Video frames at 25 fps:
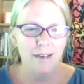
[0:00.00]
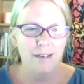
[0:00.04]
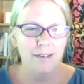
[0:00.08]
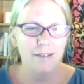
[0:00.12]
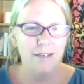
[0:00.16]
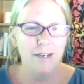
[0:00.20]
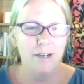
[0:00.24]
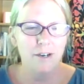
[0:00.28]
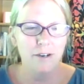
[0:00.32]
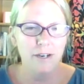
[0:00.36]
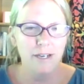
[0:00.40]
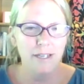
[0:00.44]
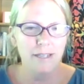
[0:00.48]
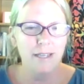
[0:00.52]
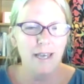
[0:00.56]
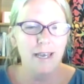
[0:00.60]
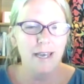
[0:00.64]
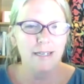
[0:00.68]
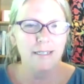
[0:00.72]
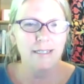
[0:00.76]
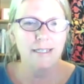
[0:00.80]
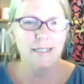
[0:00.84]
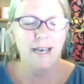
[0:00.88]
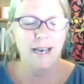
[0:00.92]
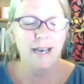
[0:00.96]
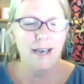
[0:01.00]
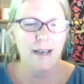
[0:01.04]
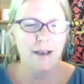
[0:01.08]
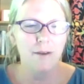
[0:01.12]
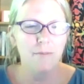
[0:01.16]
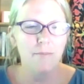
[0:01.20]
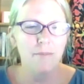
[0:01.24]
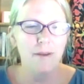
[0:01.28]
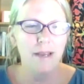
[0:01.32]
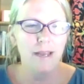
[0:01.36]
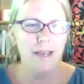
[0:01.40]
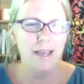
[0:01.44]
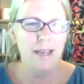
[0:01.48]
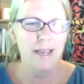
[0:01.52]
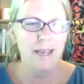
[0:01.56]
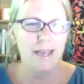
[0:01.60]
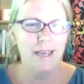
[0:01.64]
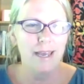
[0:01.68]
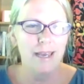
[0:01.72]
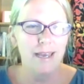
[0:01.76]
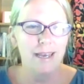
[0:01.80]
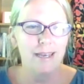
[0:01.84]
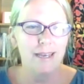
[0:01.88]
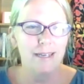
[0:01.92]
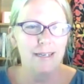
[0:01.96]
during that time,
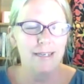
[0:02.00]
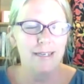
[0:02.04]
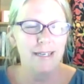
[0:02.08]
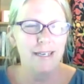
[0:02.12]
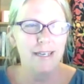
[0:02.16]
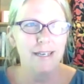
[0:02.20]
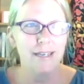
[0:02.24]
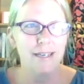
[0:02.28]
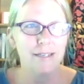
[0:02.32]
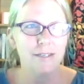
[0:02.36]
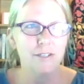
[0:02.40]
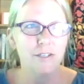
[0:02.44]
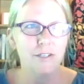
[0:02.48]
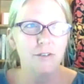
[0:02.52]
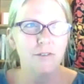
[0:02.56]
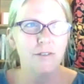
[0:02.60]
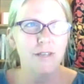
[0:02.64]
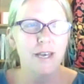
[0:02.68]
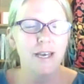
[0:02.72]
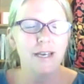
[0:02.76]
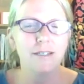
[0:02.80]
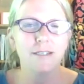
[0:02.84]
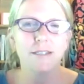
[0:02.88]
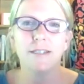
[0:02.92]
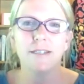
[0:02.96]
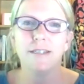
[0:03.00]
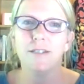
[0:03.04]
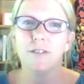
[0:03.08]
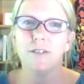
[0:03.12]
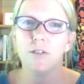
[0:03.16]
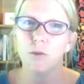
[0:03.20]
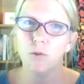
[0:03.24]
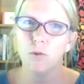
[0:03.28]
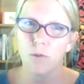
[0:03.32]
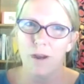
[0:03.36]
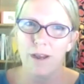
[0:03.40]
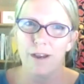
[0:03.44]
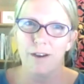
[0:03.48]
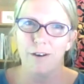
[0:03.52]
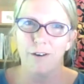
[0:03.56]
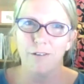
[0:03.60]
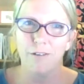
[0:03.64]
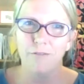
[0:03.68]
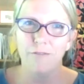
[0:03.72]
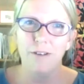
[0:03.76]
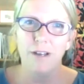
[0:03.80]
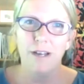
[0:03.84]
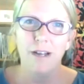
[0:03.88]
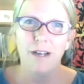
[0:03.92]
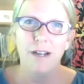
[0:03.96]
and in
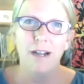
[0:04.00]
2012,